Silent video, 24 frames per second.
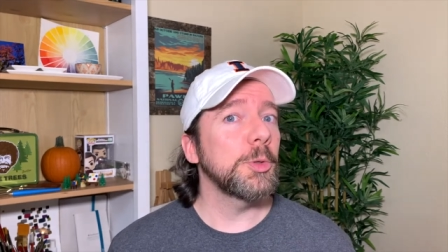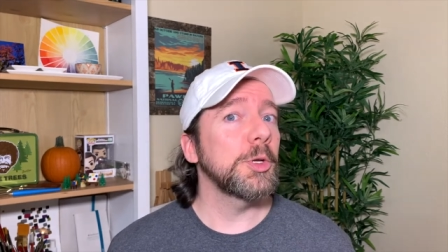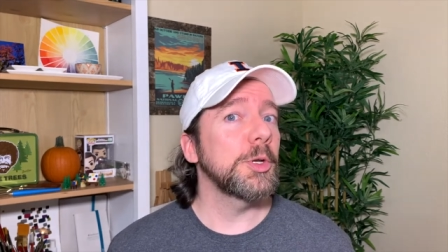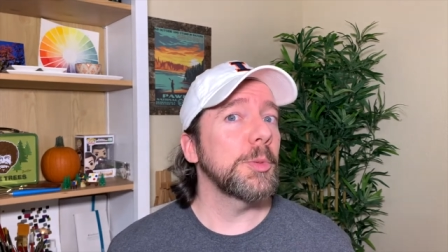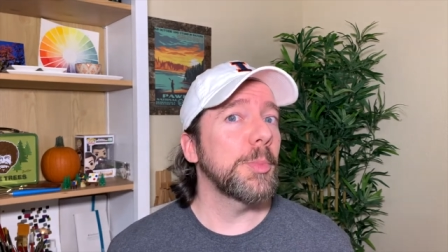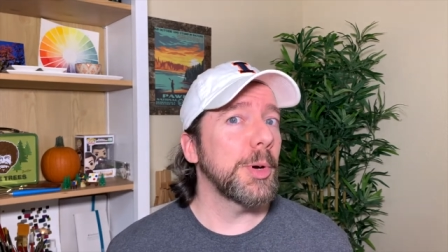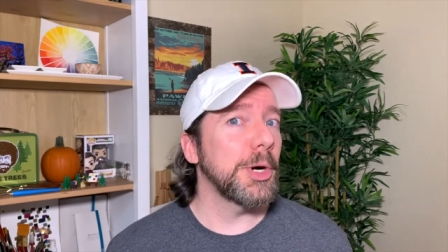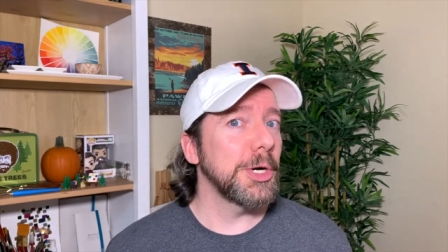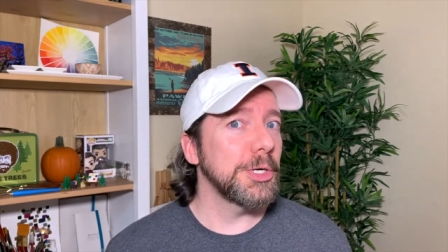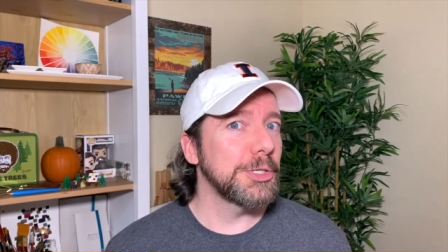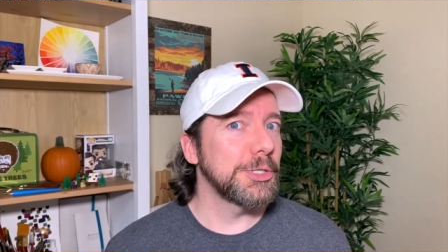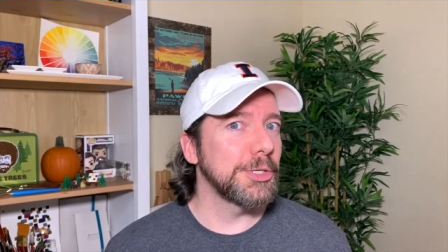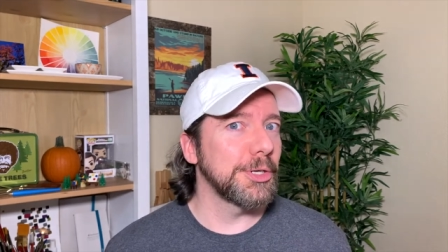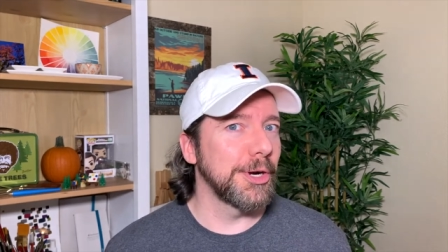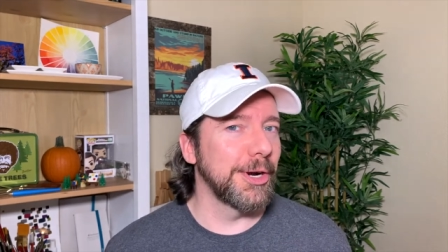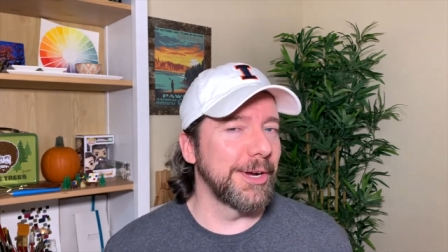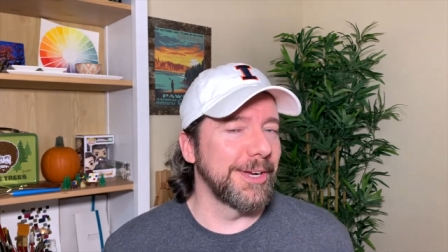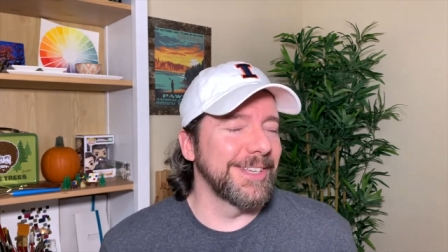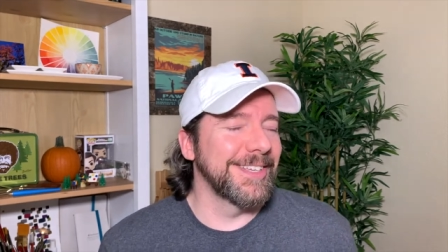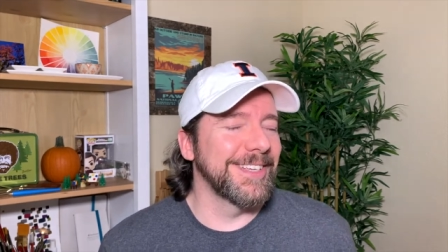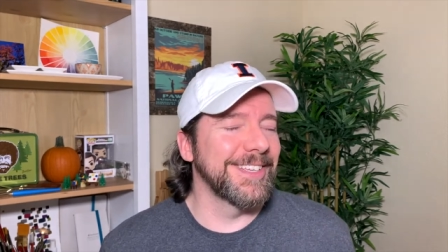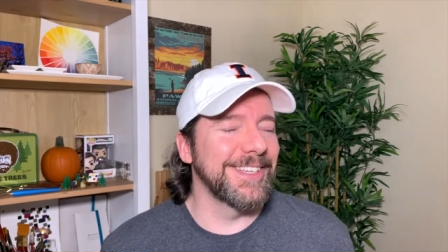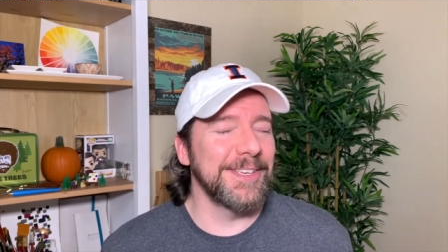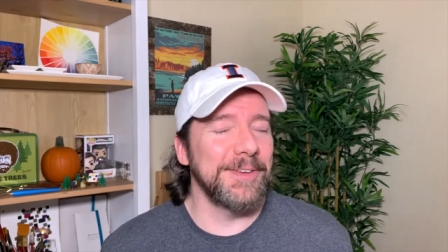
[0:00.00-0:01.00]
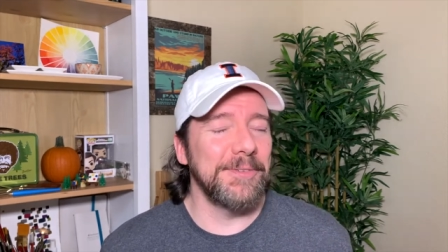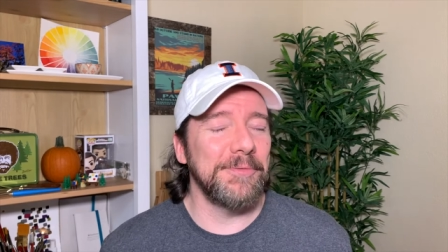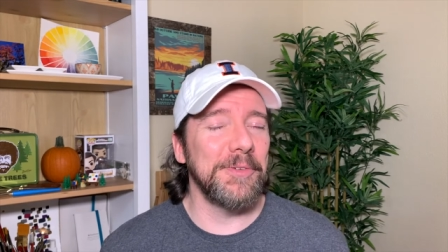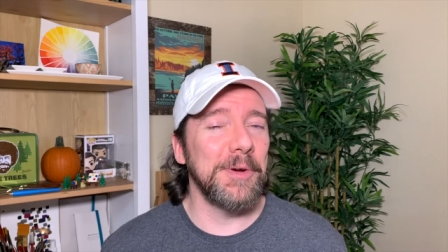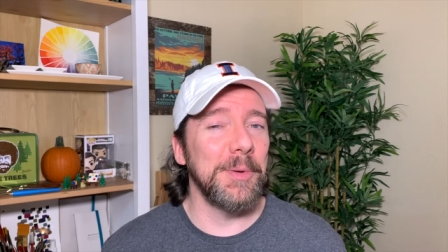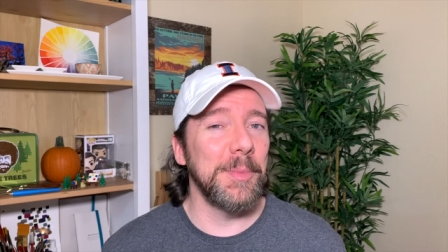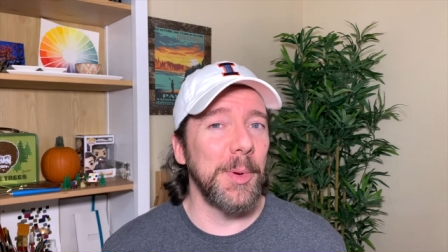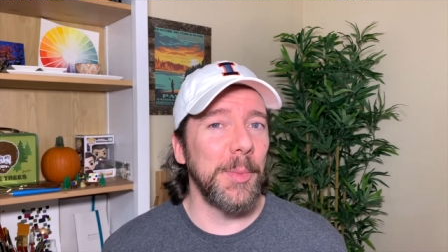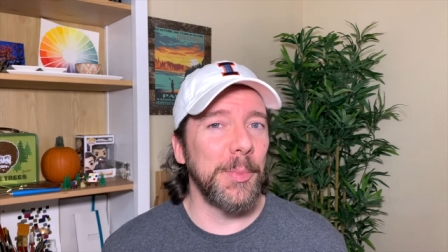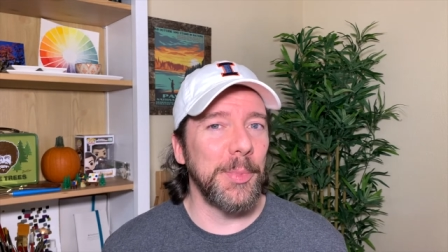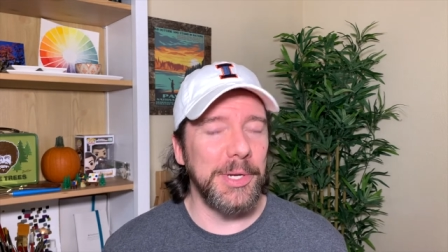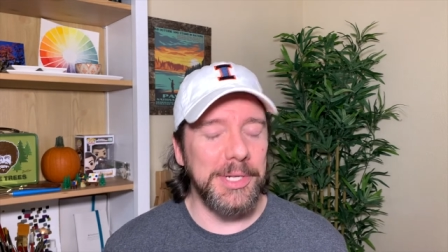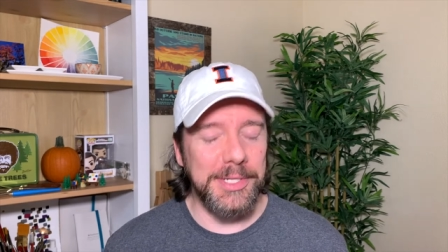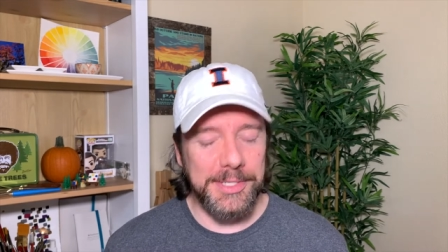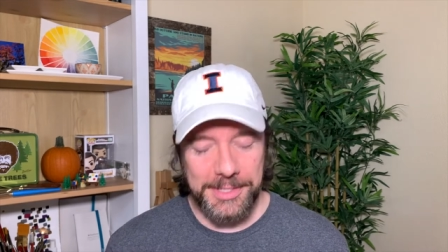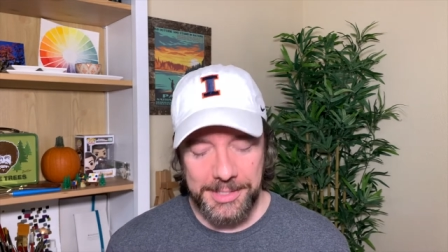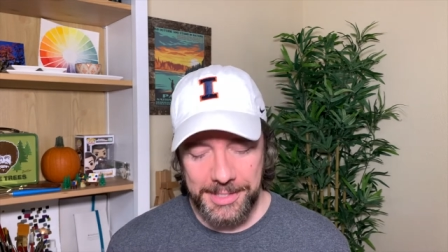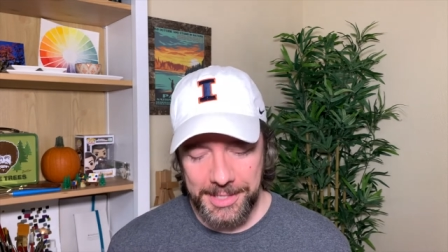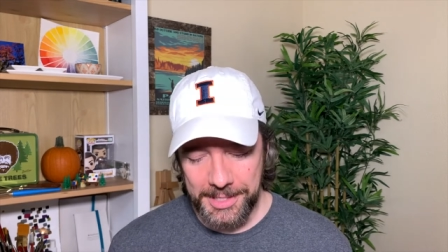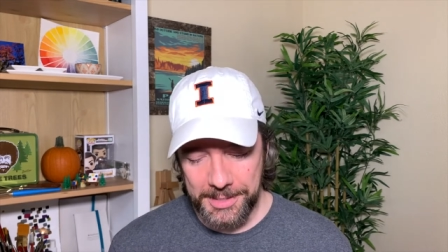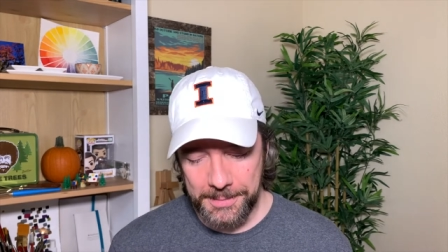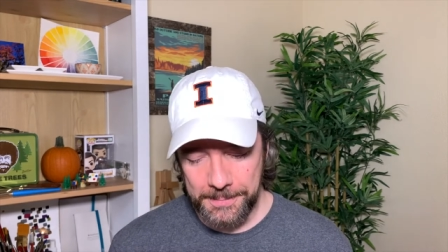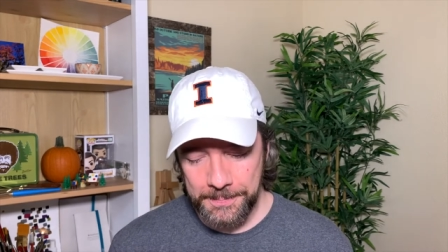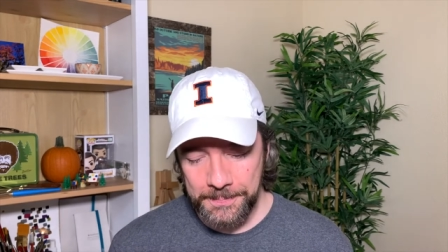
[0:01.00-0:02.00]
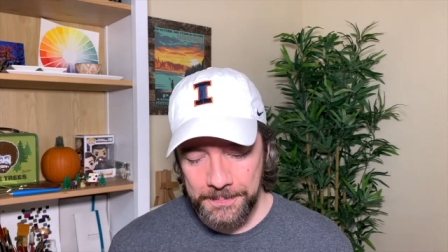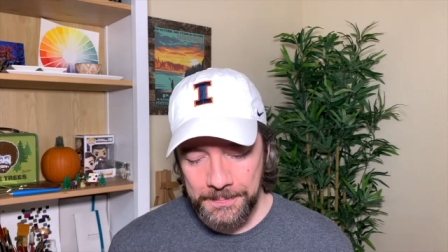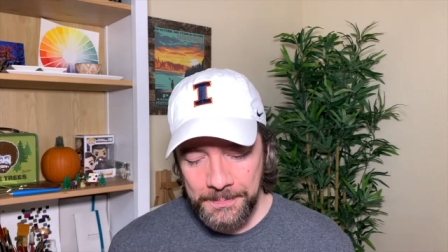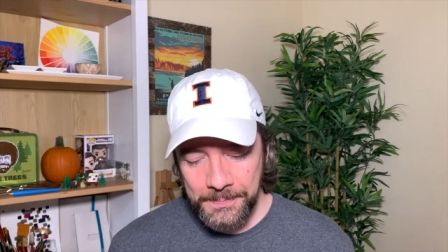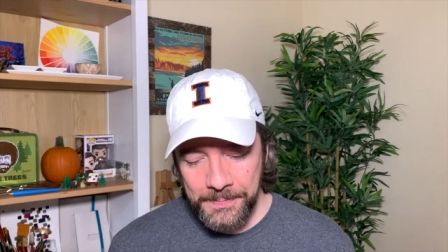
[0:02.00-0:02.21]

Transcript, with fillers: departure from a Prince zine.